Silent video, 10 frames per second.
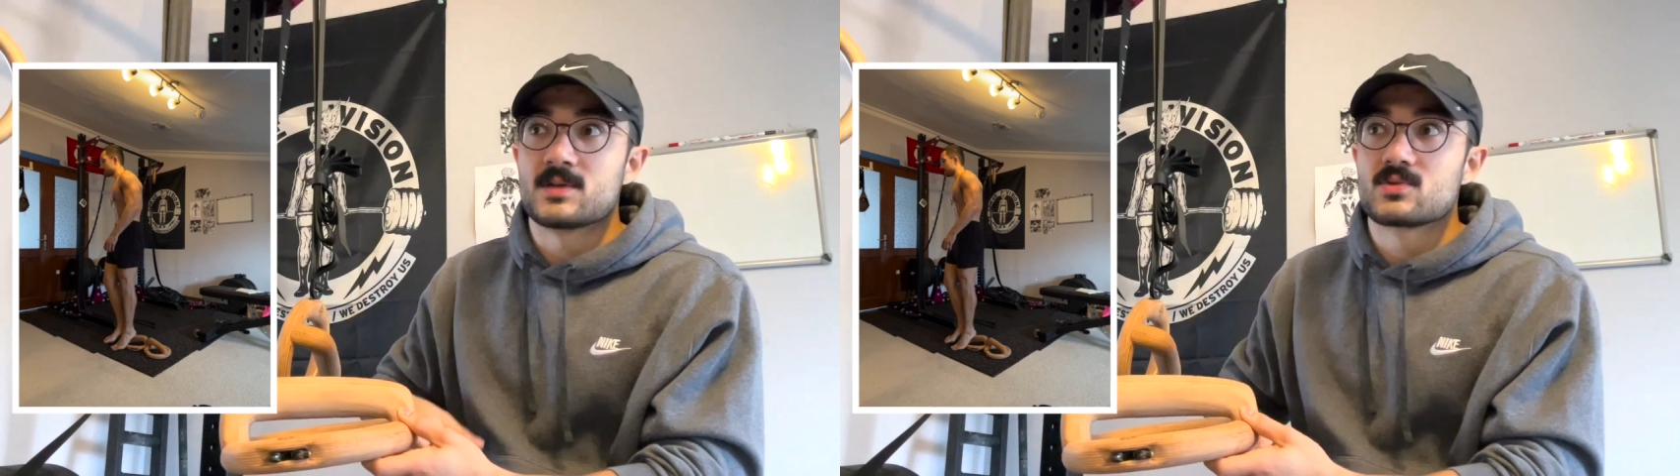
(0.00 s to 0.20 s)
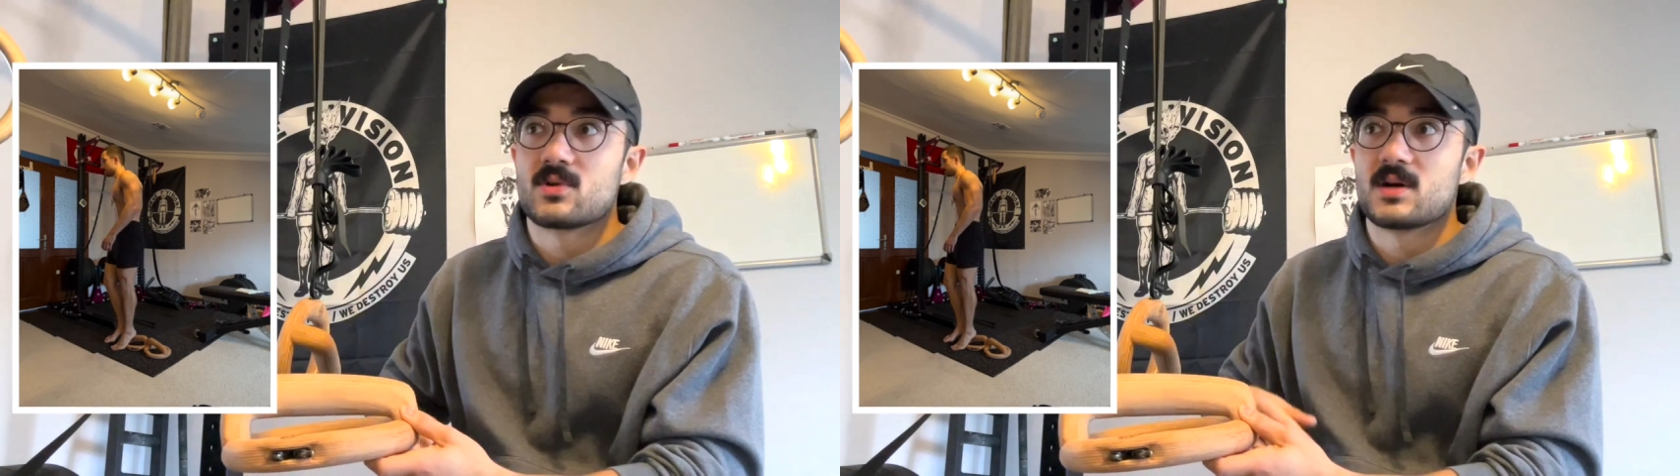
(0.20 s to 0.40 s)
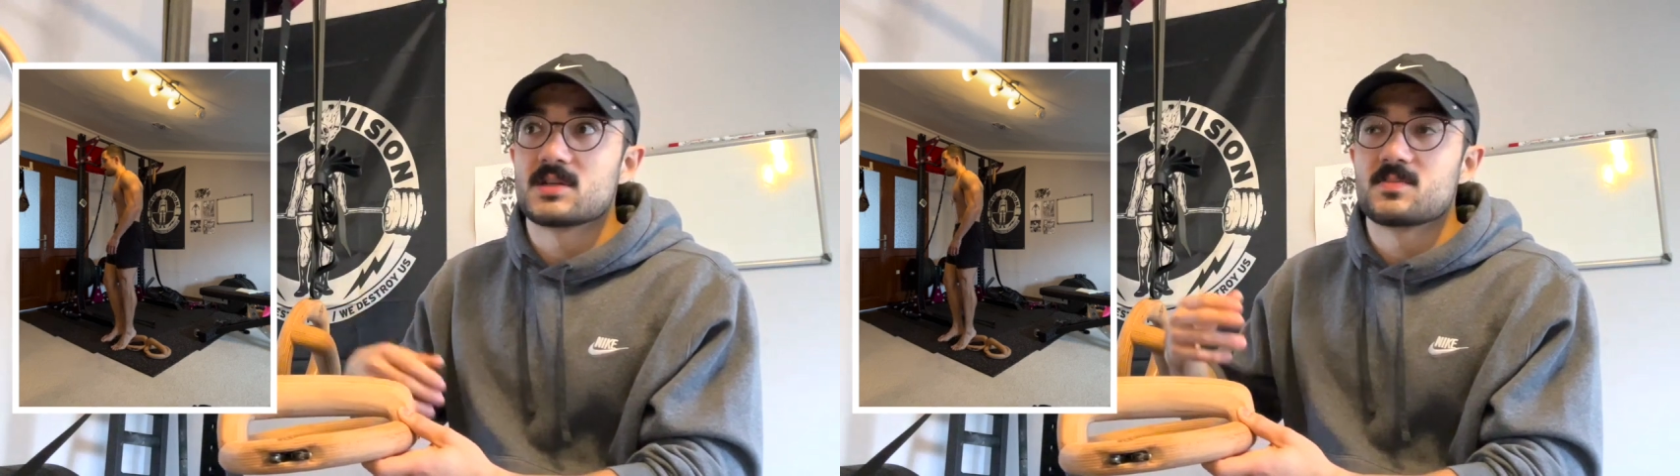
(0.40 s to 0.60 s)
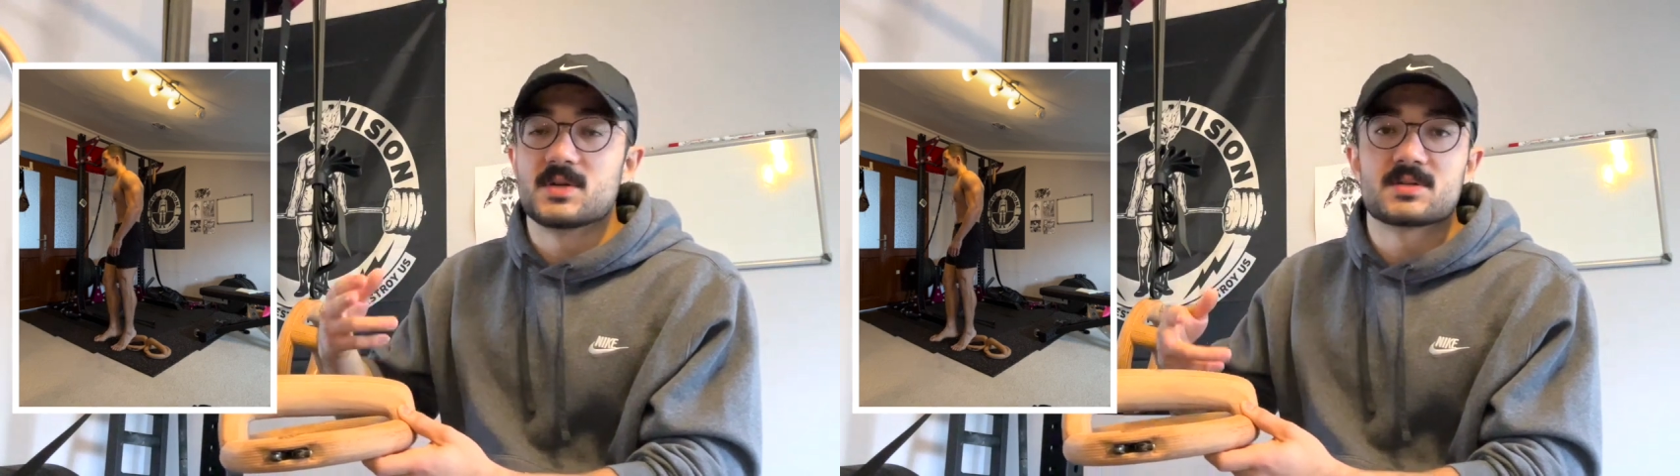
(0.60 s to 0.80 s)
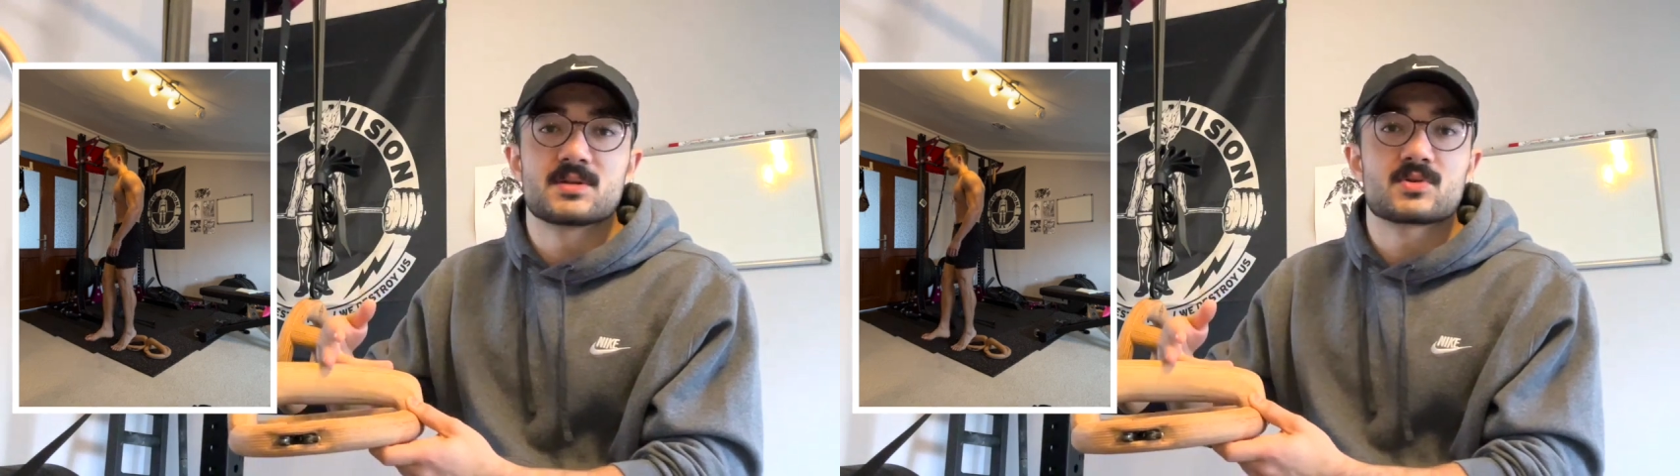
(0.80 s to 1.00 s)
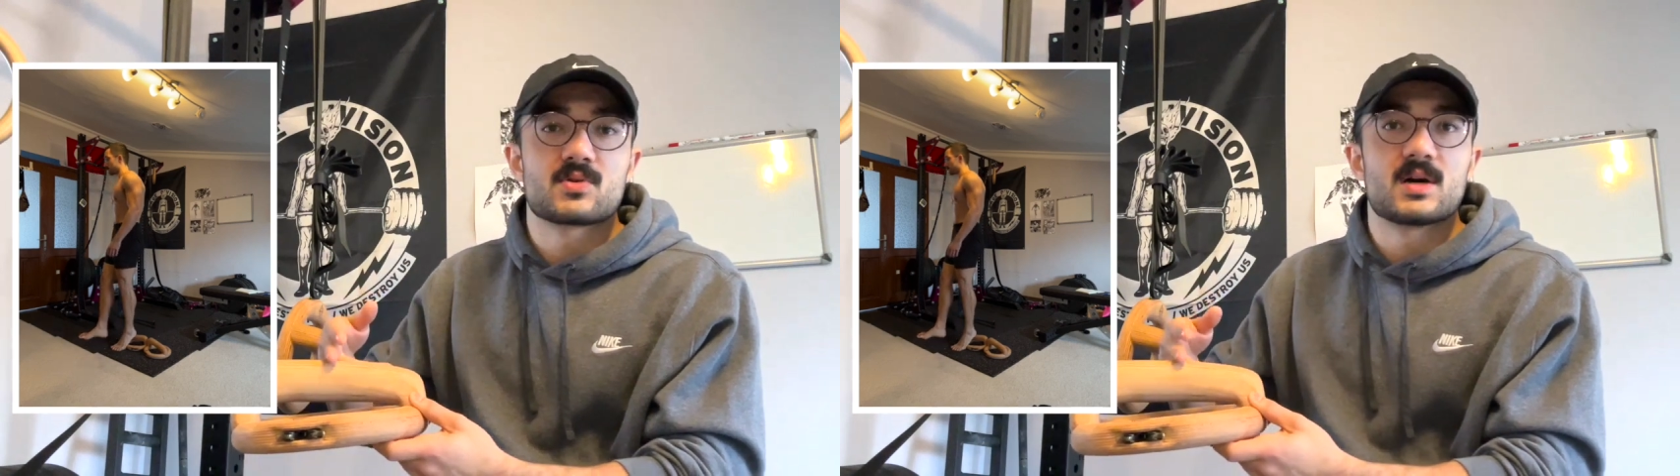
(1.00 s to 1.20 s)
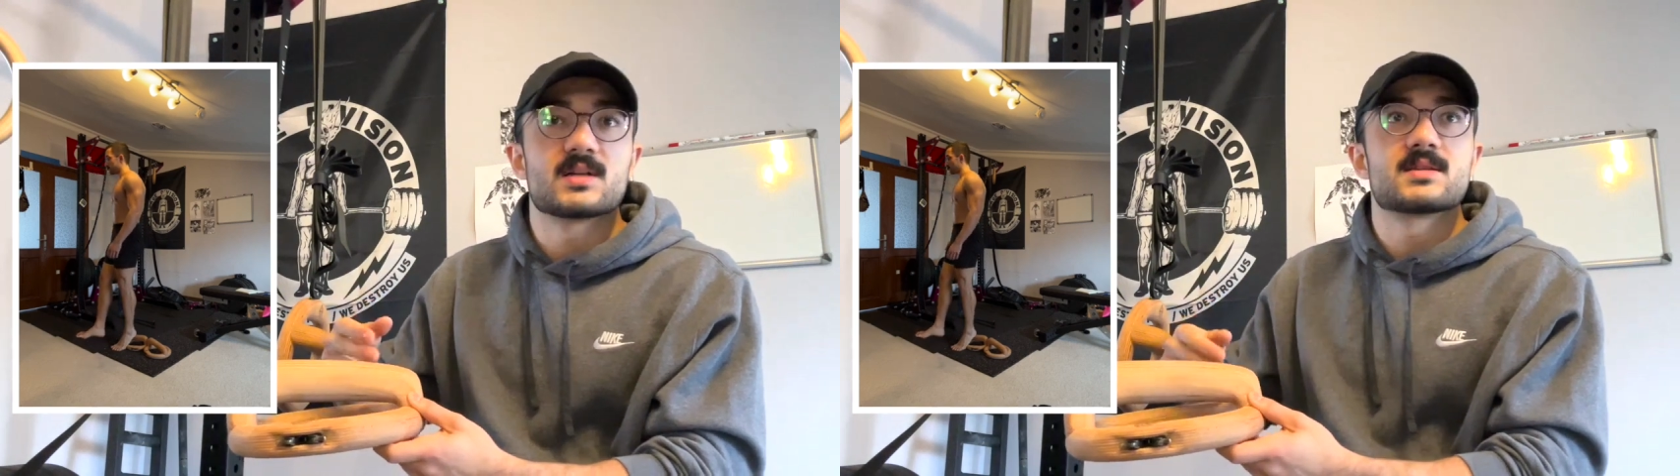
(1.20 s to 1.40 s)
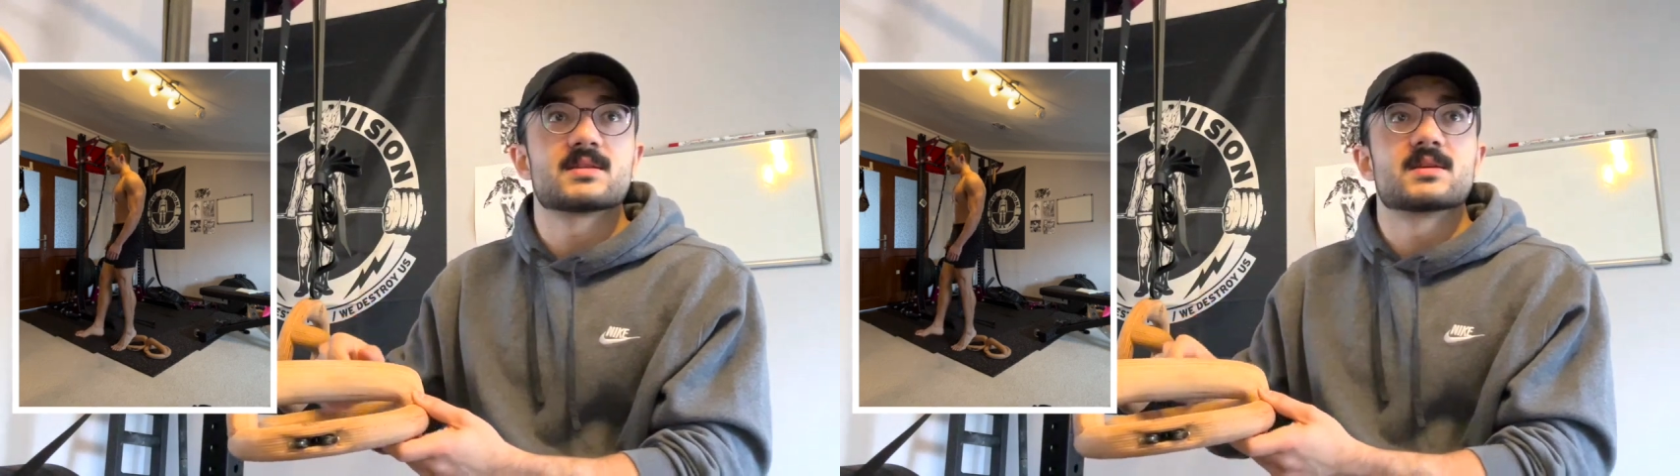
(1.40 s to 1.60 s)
squats, pistol squats.